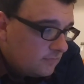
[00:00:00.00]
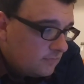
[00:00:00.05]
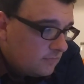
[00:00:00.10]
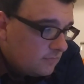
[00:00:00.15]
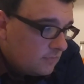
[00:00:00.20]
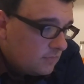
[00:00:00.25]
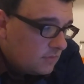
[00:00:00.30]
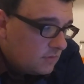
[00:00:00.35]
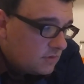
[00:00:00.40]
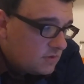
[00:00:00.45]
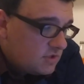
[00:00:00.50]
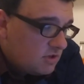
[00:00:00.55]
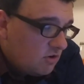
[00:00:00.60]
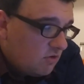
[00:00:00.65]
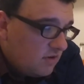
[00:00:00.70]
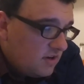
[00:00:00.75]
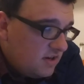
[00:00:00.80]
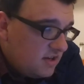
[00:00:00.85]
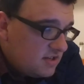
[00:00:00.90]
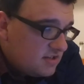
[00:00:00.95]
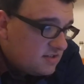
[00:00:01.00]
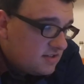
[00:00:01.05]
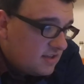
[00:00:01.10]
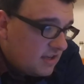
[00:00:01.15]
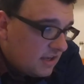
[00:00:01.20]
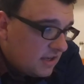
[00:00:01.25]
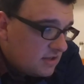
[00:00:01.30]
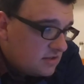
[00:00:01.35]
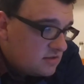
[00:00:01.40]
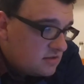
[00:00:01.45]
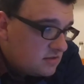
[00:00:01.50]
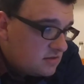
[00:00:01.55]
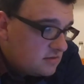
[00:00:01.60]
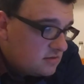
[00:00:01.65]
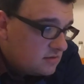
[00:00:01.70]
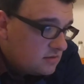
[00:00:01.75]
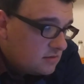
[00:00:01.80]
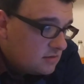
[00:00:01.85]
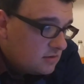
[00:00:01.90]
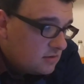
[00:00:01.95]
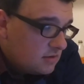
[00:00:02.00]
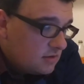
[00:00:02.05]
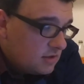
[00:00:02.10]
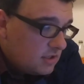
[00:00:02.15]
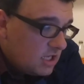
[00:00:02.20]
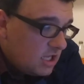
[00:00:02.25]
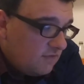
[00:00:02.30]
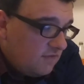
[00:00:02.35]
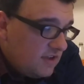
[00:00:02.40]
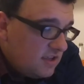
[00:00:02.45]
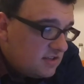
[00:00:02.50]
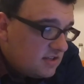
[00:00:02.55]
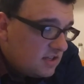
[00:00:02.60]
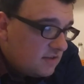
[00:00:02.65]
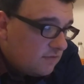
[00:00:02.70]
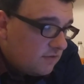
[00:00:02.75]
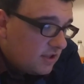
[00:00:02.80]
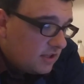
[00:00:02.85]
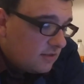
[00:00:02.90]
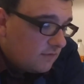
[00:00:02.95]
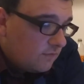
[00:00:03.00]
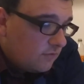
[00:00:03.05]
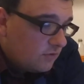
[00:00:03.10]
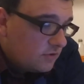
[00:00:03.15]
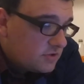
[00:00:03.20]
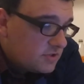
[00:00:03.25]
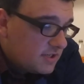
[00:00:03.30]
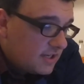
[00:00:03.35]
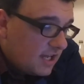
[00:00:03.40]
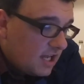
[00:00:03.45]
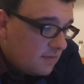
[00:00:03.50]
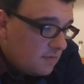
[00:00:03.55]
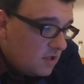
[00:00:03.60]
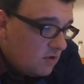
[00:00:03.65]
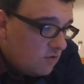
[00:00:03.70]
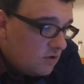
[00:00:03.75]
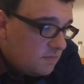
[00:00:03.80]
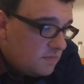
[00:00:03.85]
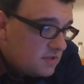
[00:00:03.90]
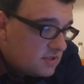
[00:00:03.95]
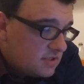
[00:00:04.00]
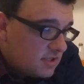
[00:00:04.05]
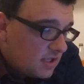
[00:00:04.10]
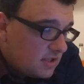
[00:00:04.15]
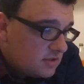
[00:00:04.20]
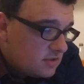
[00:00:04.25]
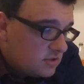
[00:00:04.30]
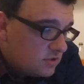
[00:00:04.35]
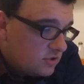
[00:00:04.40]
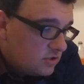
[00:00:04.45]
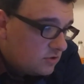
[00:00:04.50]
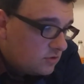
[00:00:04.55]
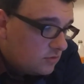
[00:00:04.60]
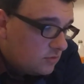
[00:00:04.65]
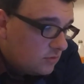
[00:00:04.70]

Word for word: So in this case, if he did it for like the first time, he would be sentenced to